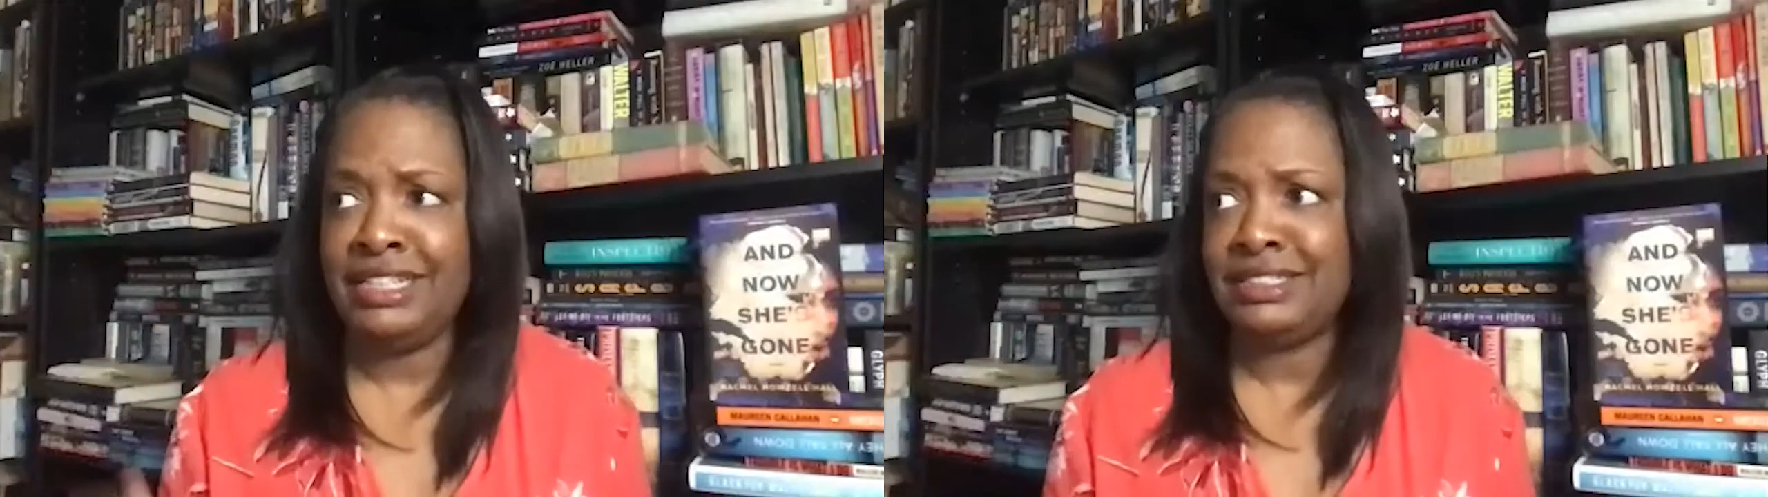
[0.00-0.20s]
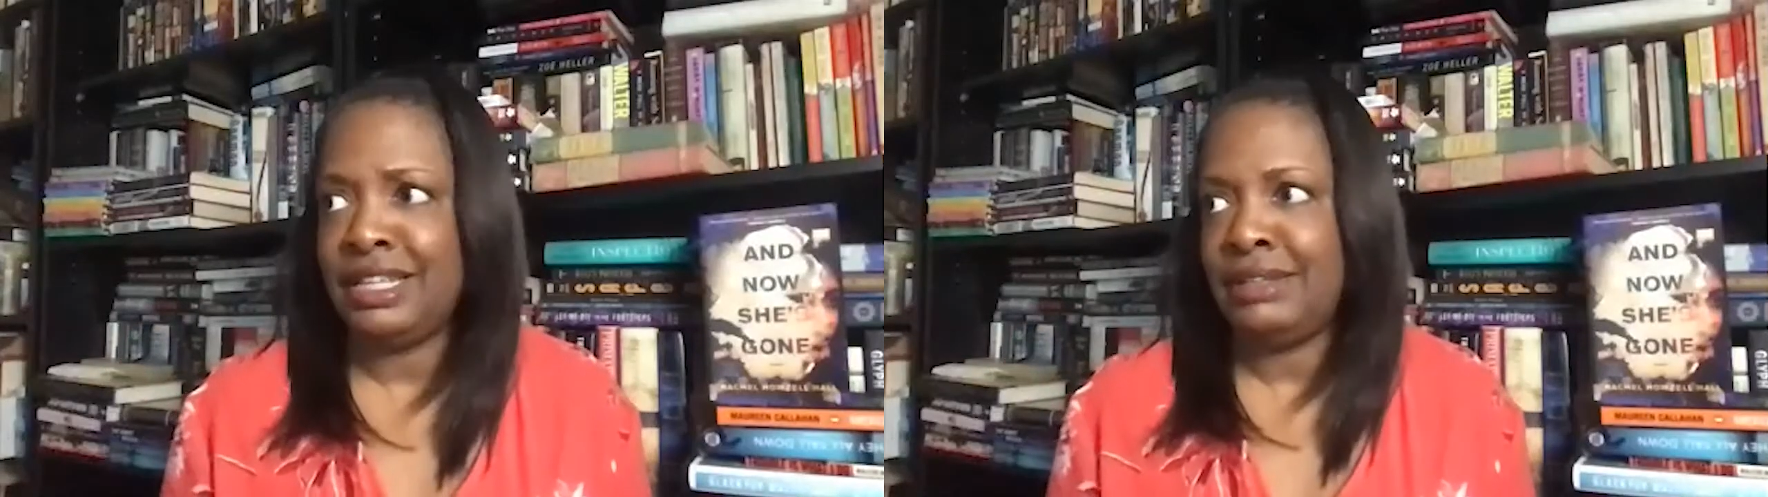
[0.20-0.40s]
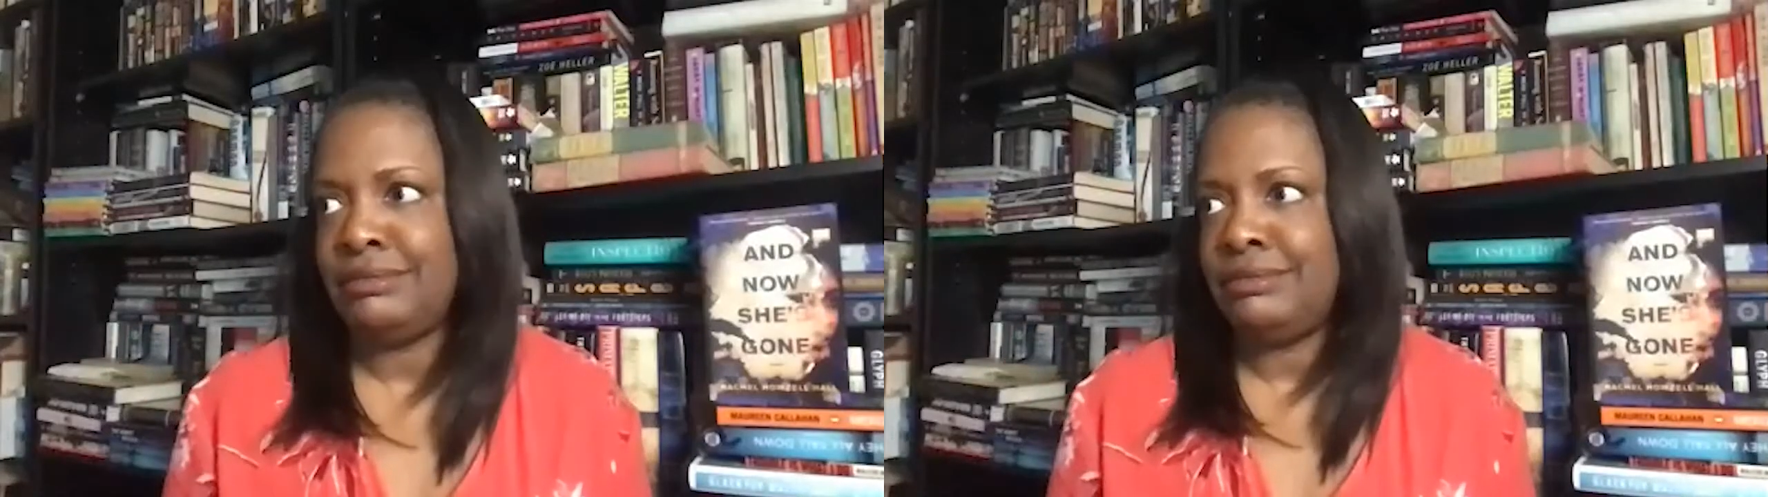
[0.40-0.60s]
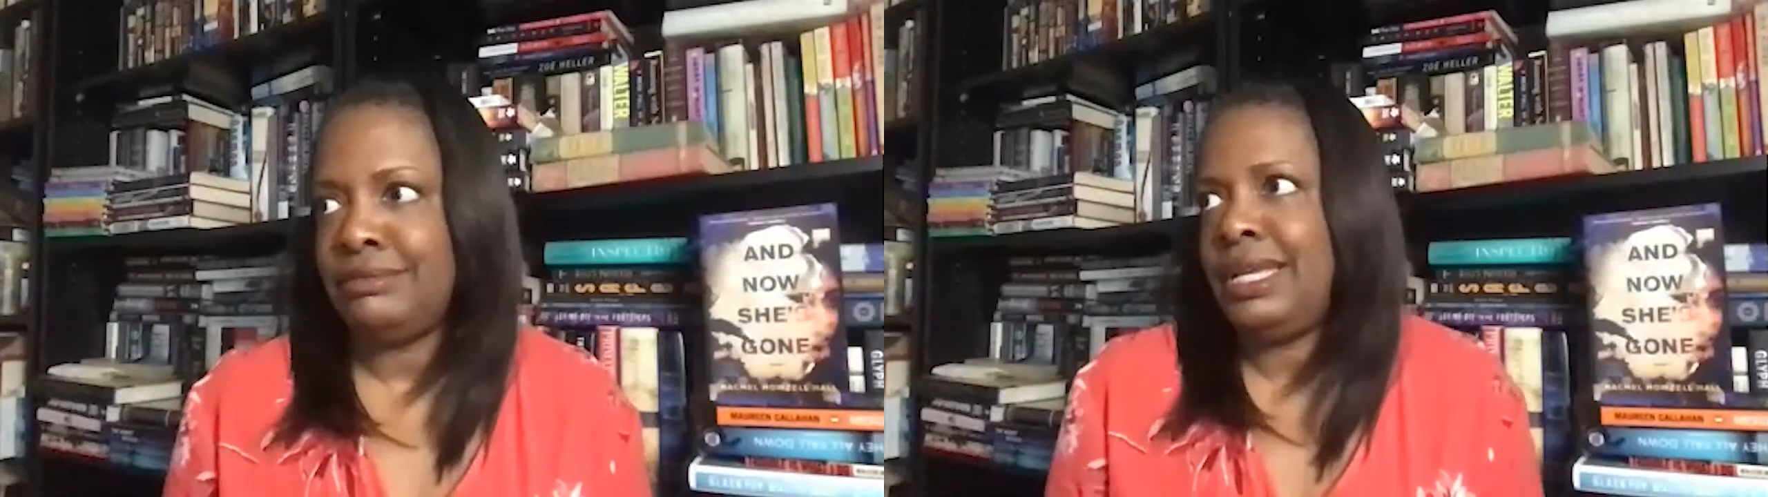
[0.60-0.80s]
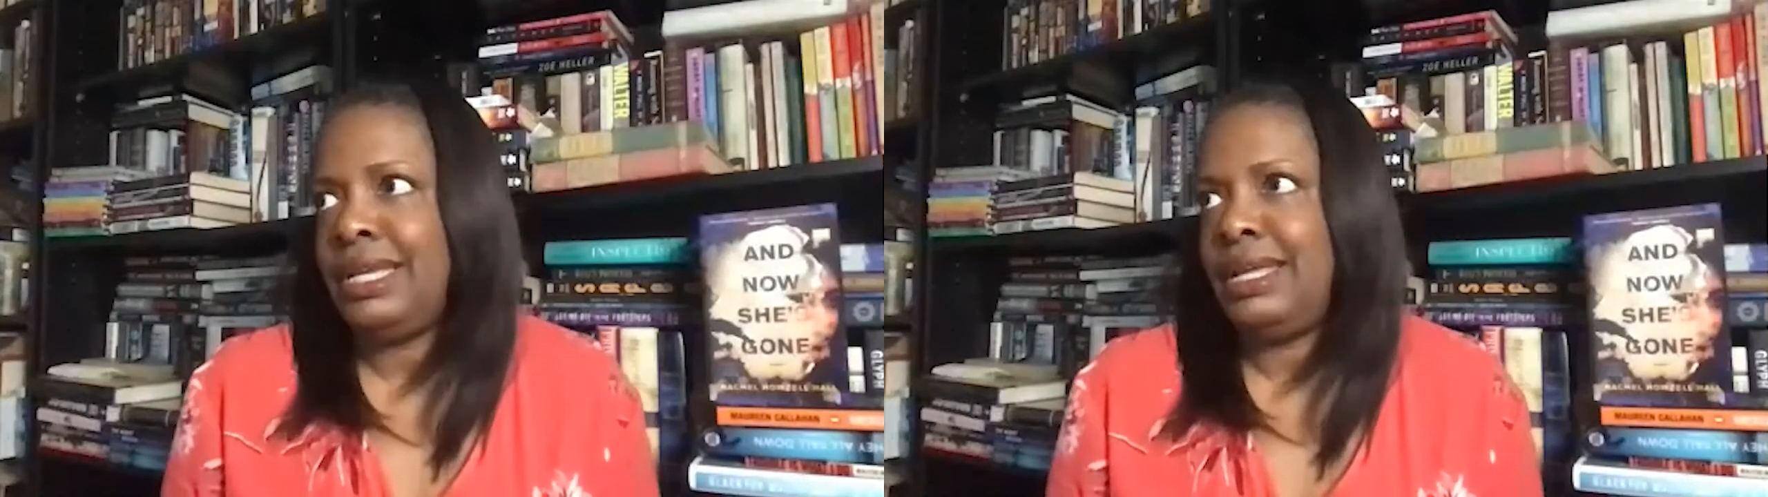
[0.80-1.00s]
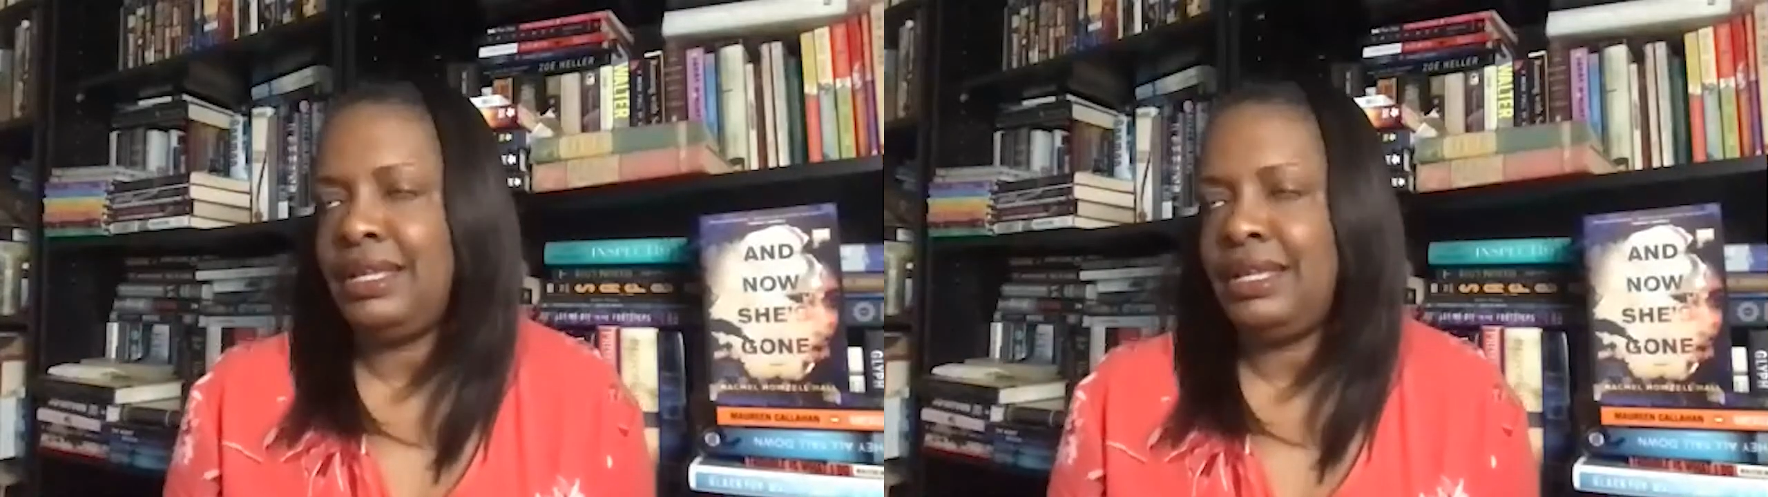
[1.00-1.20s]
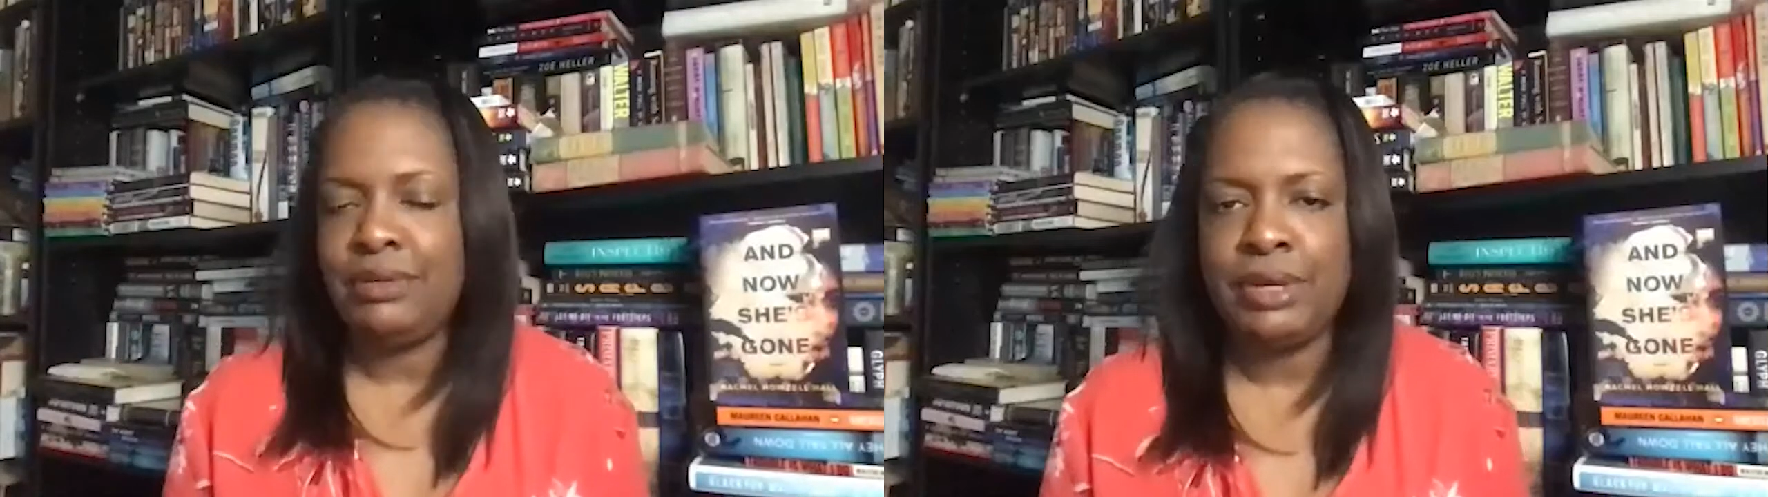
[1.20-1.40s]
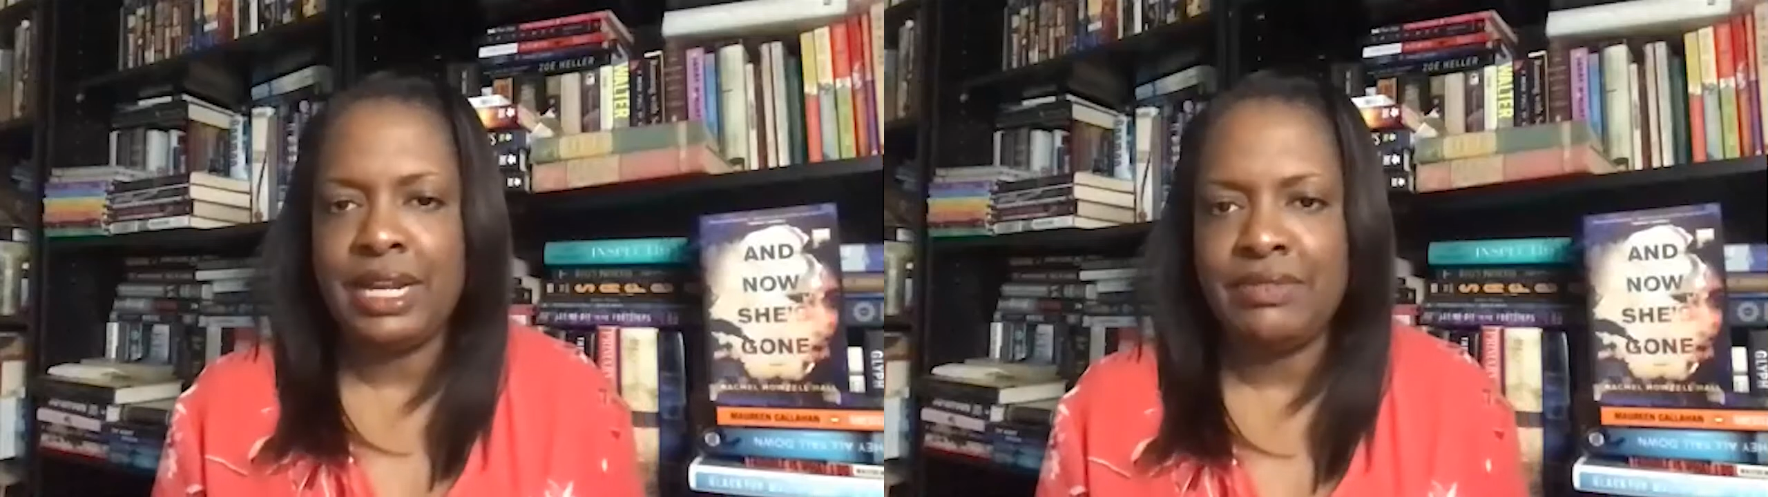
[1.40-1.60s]
and he's like,
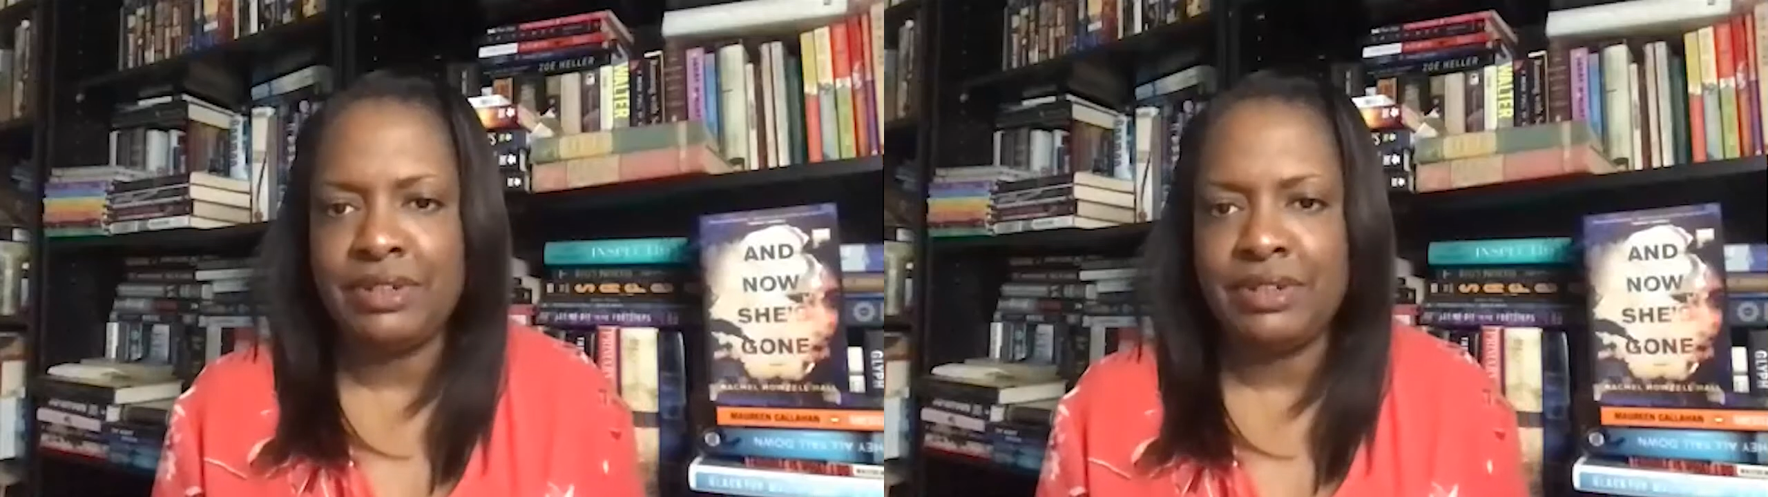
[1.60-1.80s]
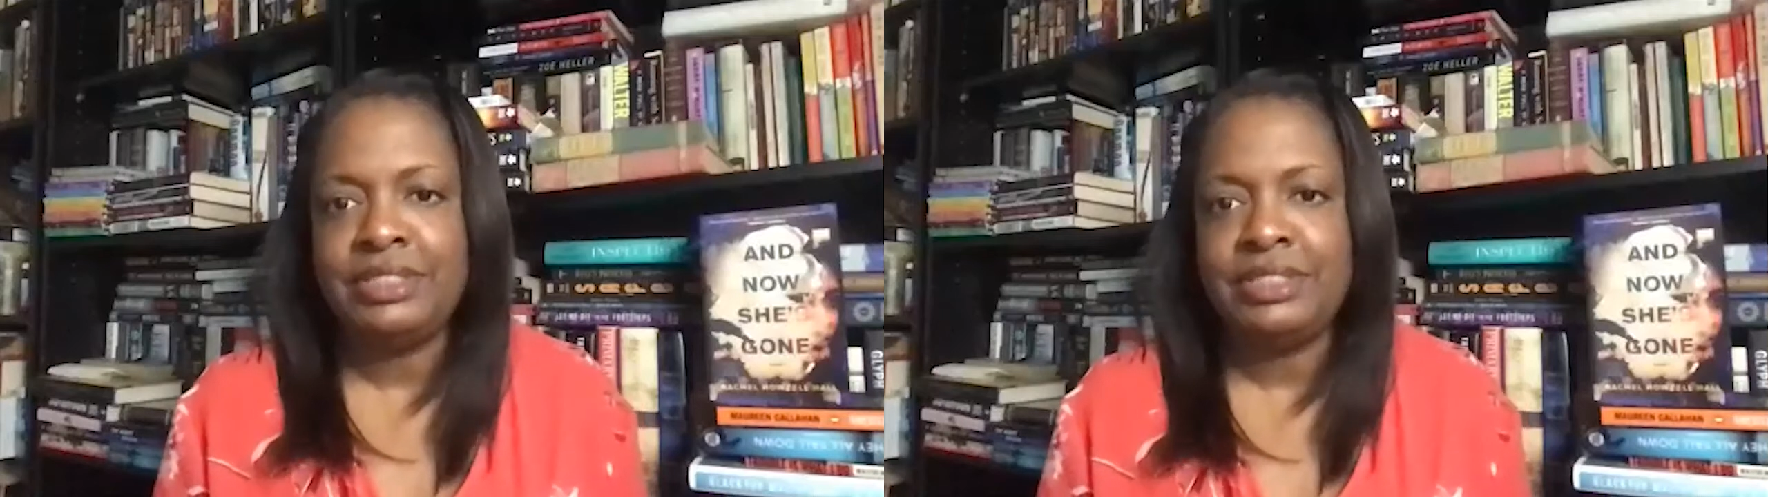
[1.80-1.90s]
whatever.